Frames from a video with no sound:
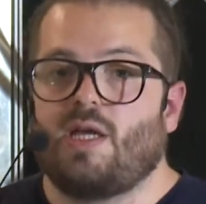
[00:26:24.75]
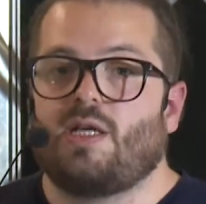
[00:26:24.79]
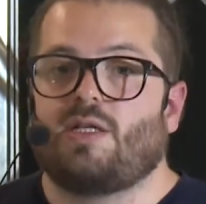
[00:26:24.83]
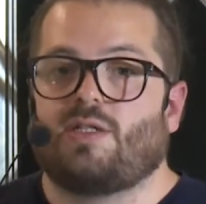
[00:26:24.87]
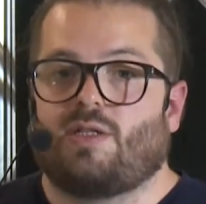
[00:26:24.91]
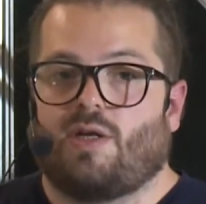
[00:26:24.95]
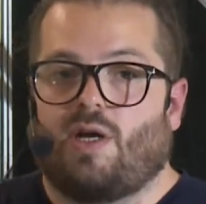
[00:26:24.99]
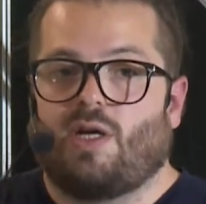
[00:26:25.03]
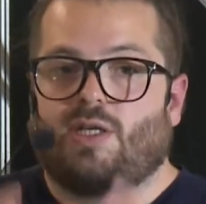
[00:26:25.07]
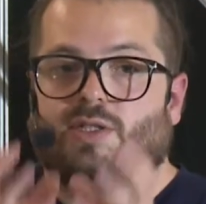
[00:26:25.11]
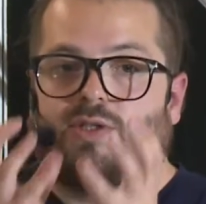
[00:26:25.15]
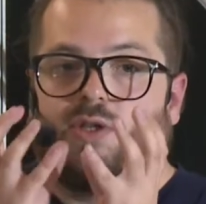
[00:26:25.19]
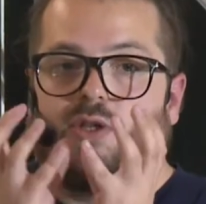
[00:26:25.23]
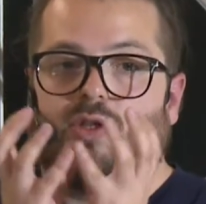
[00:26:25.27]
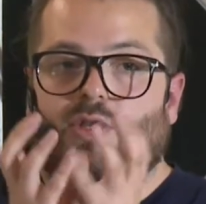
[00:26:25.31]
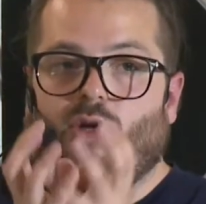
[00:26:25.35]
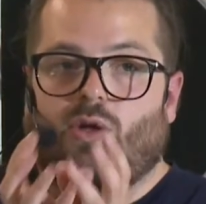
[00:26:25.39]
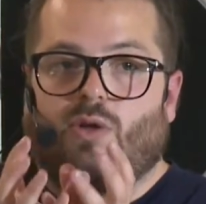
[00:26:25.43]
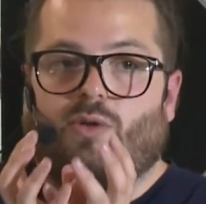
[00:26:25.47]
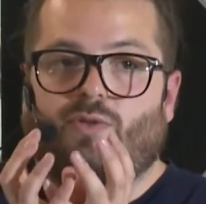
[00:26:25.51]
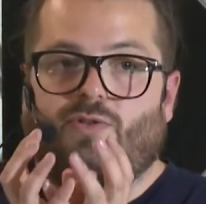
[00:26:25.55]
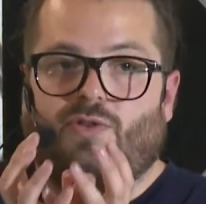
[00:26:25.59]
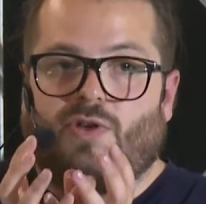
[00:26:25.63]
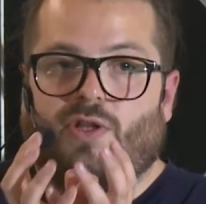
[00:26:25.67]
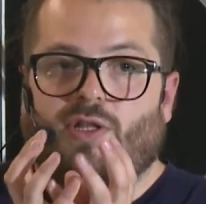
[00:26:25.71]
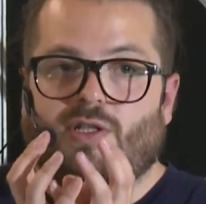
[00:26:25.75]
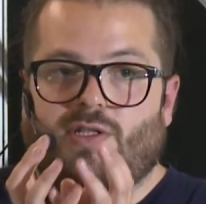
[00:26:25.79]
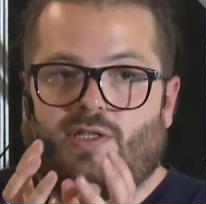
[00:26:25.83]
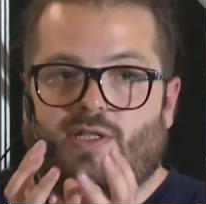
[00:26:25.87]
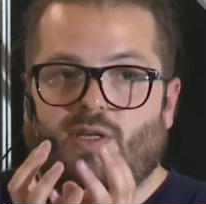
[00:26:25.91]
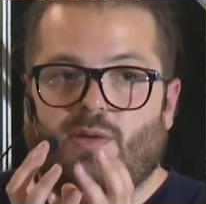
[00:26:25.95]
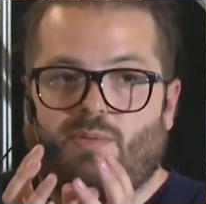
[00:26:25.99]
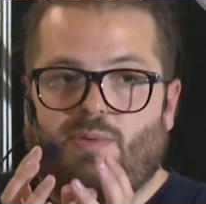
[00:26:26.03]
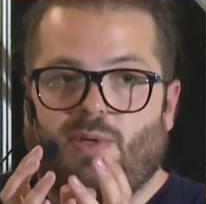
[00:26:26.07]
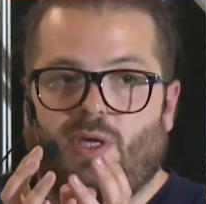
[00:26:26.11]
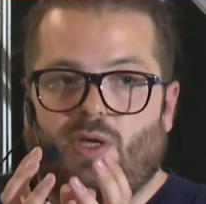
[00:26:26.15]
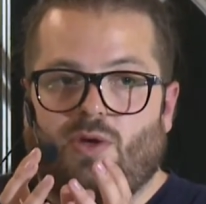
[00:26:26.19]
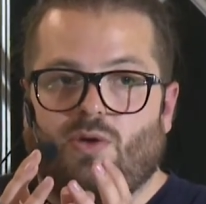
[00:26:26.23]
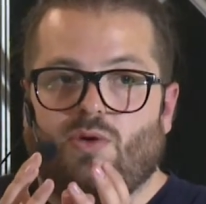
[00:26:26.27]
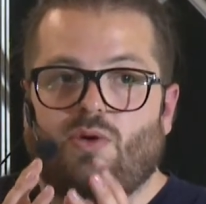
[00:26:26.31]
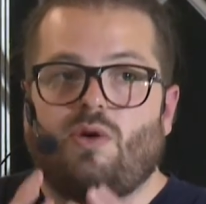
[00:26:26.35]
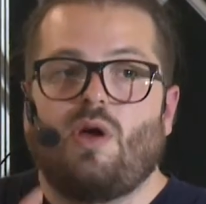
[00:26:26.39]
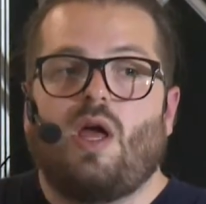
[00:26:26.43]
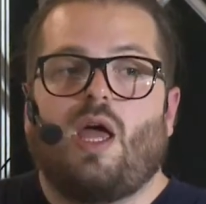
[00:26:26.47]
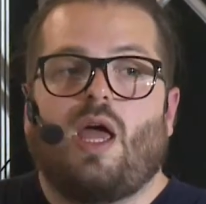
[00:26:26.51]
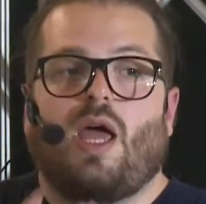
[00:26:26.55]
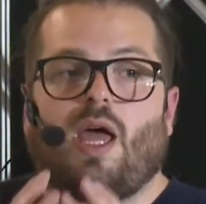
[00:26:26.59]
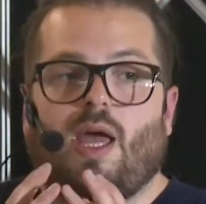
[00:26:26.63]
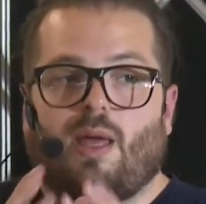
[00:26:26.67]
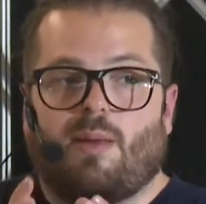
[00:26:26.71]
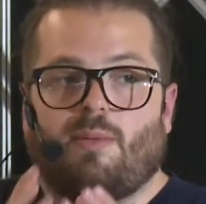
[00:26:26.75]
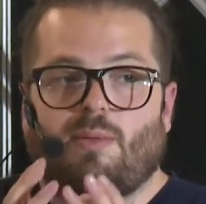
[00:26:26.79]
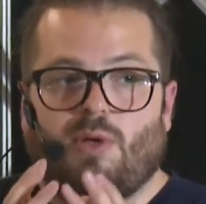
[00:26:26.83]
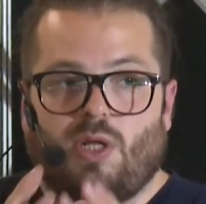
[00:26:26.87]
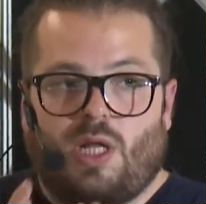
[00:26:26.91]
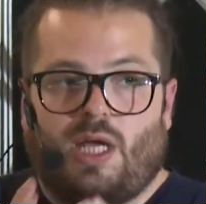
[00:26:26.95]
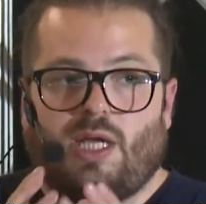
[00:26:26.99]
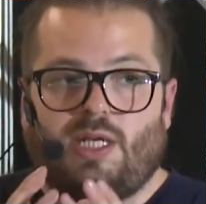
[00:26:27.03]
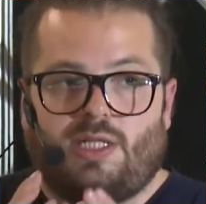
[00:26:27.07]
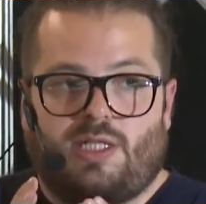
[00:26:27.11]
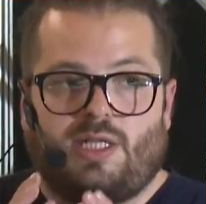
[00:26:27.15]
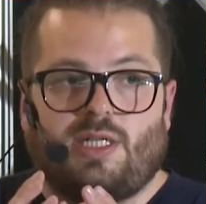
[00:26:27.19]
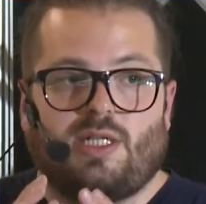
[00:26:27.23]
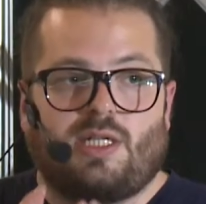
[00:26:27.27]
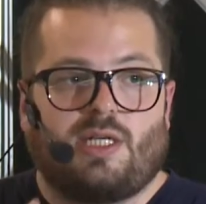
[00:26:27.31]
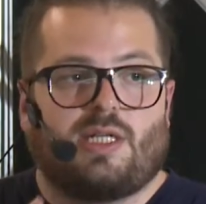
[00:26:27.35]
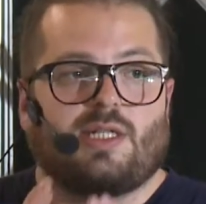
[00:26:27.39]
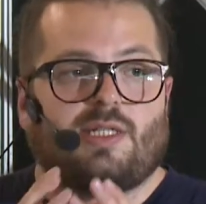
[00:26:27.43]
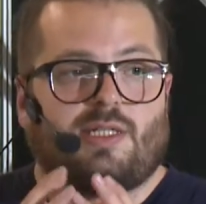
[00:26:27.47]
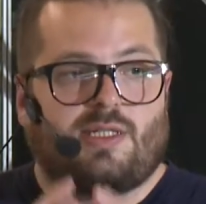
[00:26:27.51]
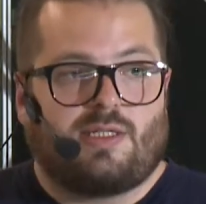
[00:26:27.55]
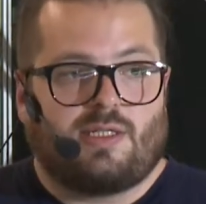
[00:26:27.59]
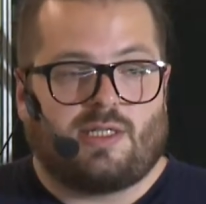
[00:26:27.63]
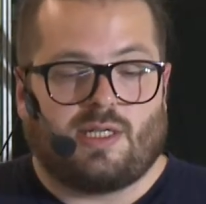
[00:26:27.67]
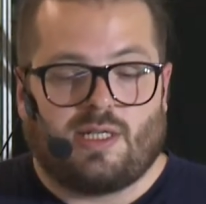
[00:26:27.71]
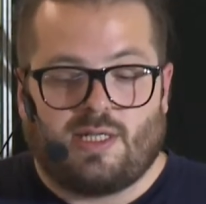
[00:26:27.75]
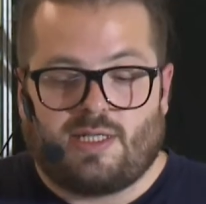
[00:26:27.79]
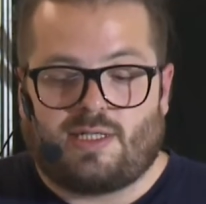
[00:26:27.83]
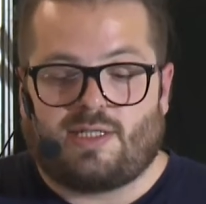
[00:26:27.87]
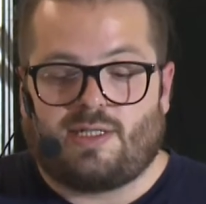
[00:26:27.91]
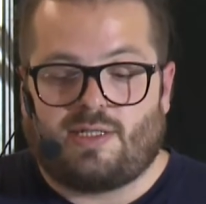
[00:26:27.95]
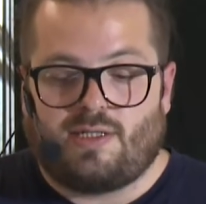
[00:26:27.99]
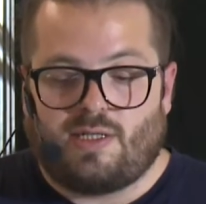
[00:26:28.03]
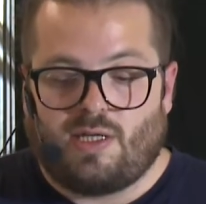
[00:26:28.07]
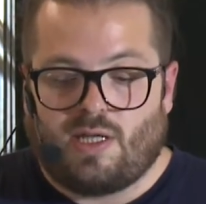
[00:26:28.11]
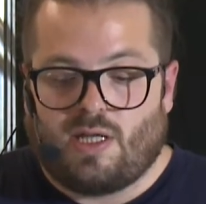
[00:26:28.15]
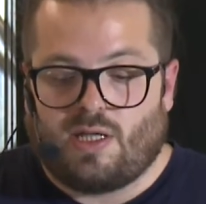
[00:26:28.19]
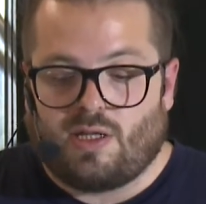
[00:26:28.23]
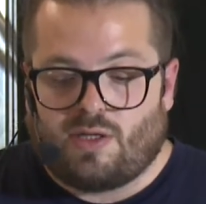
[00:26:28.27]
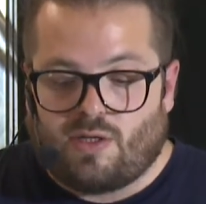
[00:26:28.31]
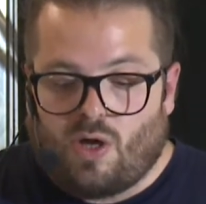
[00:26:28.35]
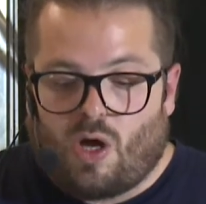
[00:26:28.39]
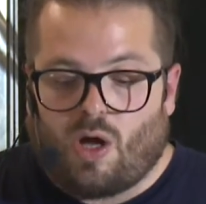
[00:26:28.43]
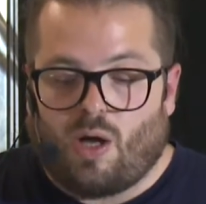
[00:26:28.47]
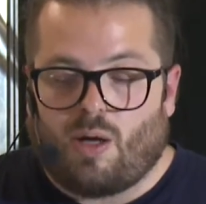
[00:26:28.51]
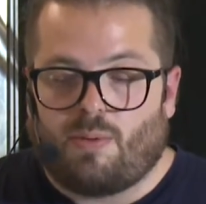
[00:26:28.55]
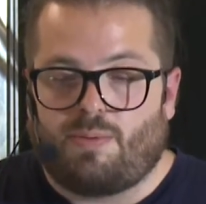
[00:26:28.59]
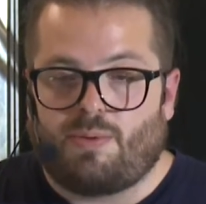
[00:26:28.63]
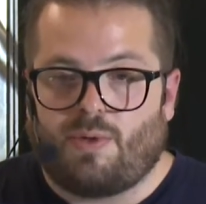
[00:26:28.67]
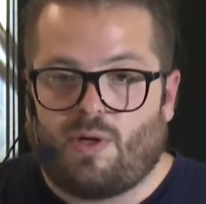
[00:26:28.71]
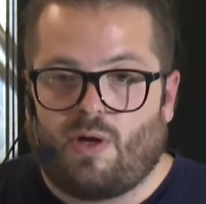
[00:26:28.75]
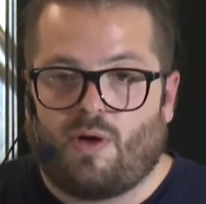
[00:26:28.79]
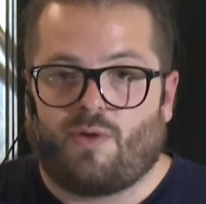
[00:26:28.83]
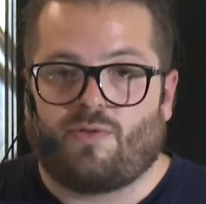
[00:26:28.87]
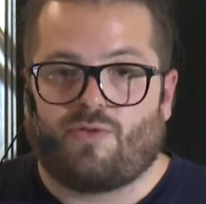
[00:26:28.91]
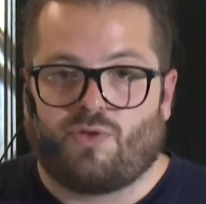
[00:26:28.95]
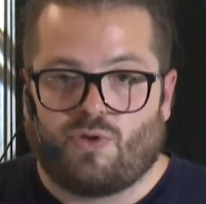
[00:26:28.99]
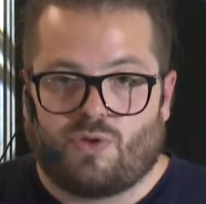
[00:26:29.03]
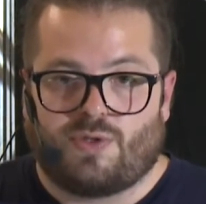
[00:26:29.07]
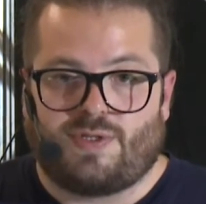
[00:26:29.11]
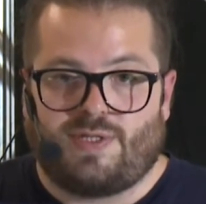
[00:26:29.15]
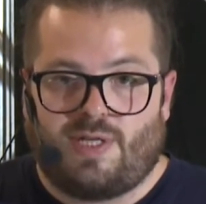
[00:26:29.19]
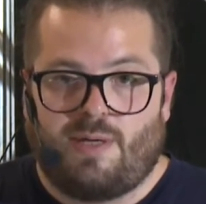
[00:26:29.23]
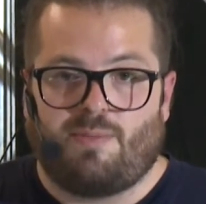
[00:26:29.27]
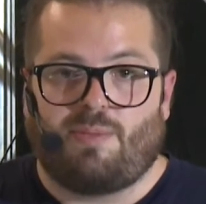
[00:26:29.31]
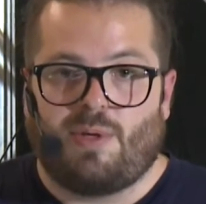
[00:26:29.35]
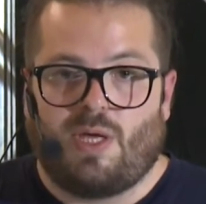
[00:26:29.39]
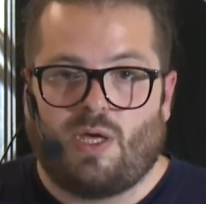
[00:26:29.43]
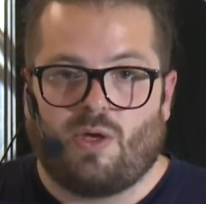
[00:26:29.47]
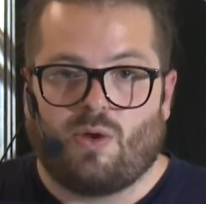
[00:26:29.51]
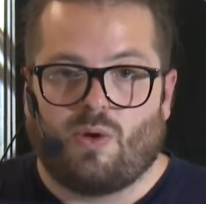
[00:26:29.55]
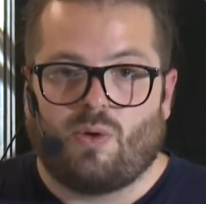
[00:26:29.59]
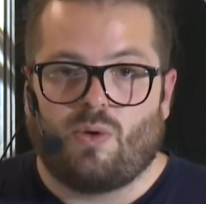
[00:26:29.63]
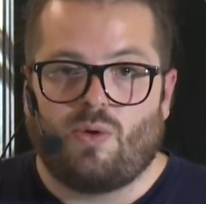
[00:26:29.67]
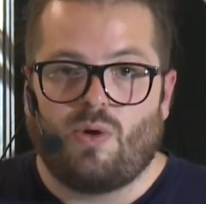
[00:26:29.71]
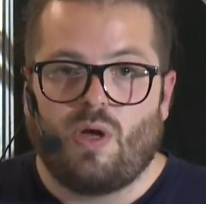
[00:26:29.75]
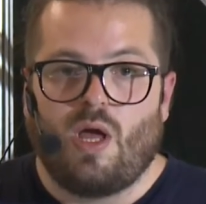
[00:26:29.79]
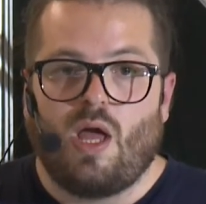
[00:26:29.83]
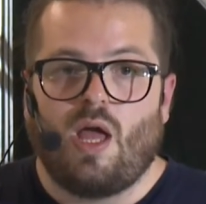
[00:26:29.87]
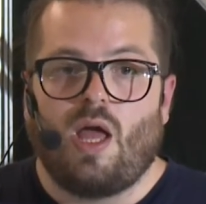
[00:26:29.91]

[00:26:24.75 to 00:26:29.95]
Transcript: There is a Dolphin CPU emulated in top of your CPU,